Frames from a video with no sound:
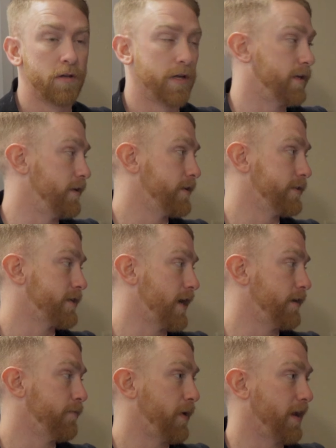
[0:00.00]
They didn't
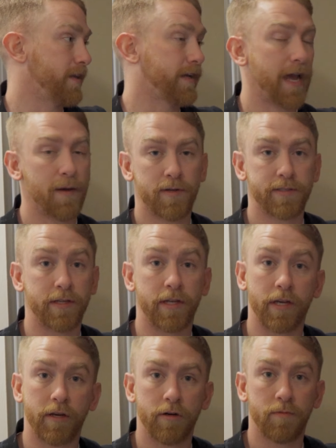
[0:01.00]
decide to paint the cabinets in
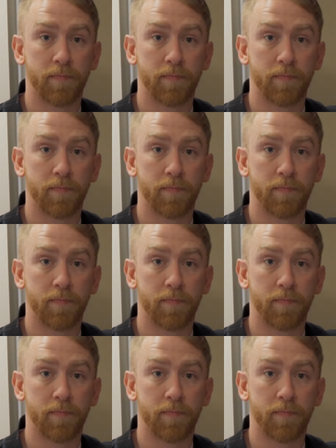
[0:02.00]
here,